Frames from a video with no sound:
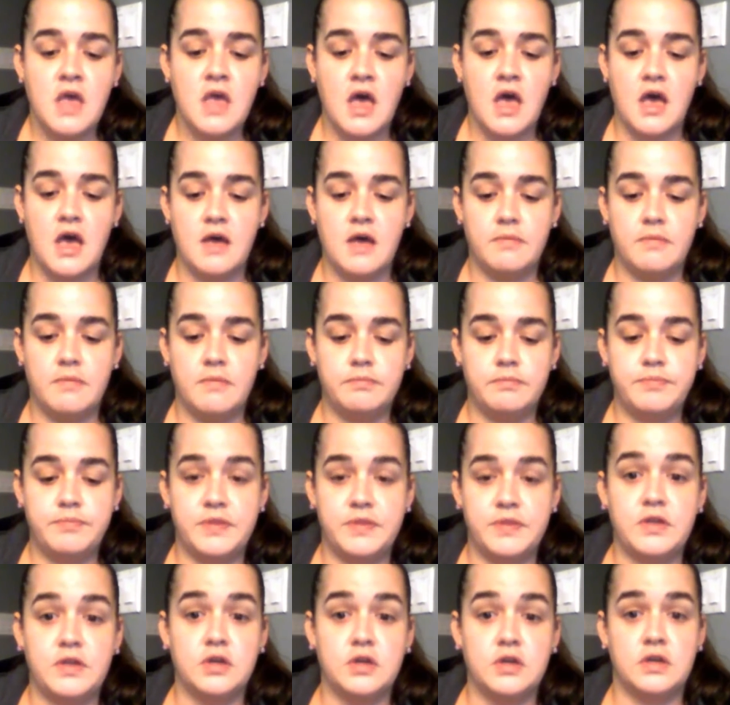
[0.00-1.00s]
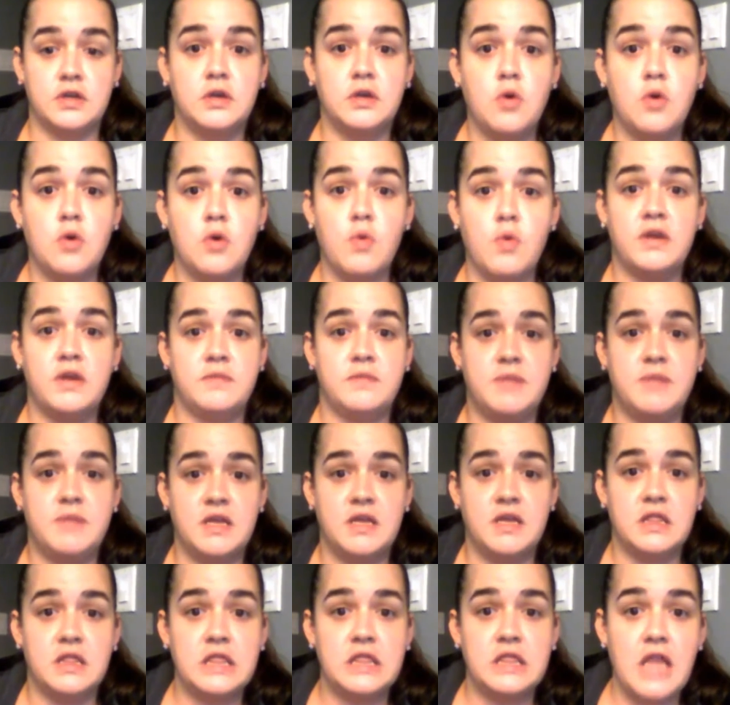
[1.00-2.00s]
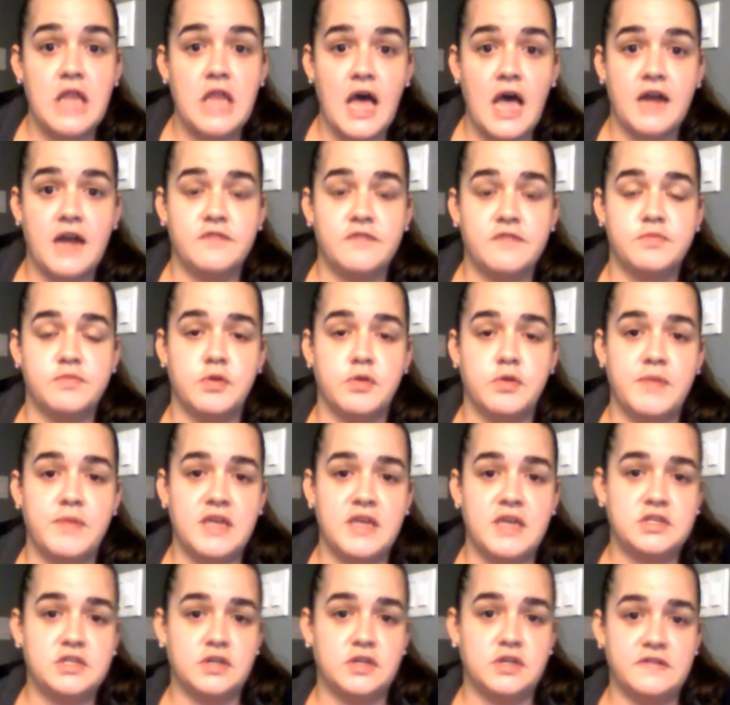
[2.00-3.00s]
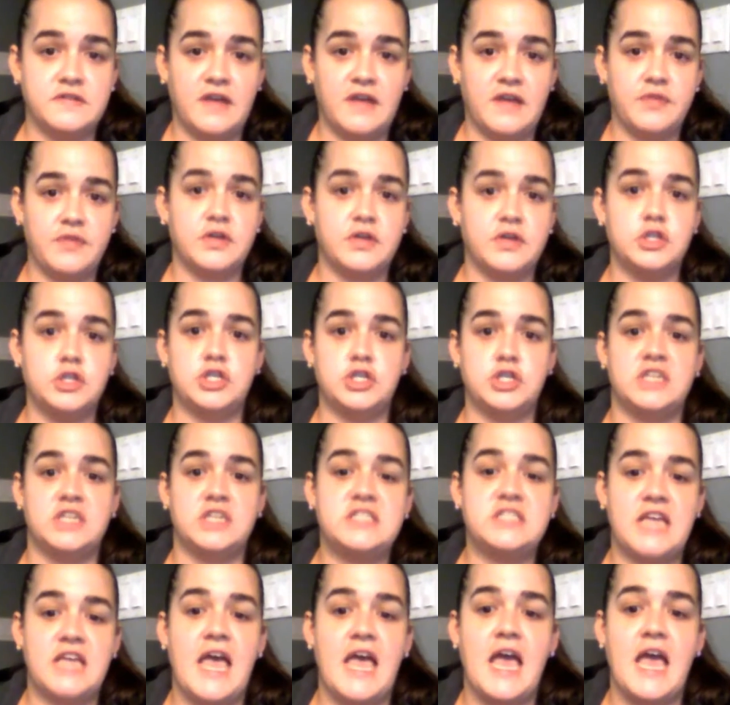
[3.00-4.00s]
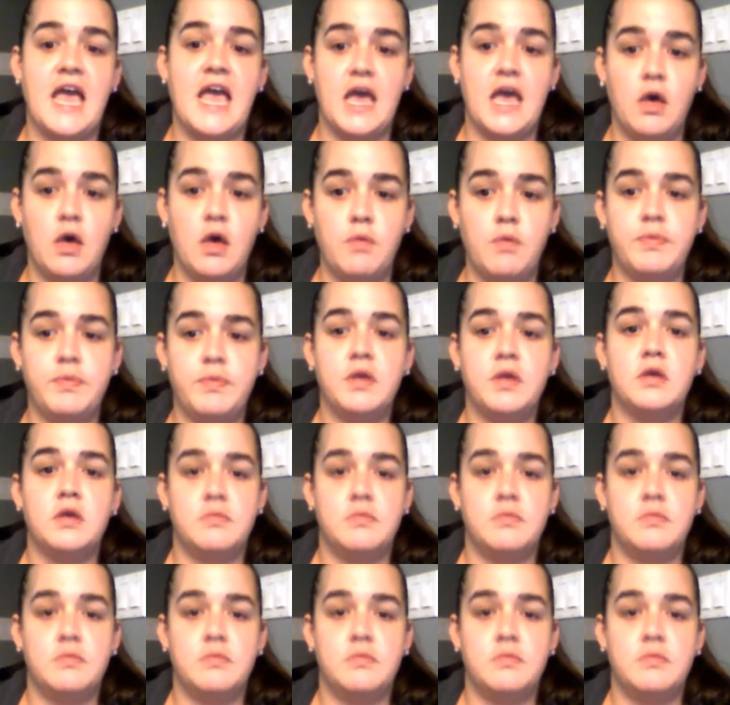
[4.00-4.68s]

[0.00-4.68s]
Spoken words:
But there are going to be a lot of probationers out there just to help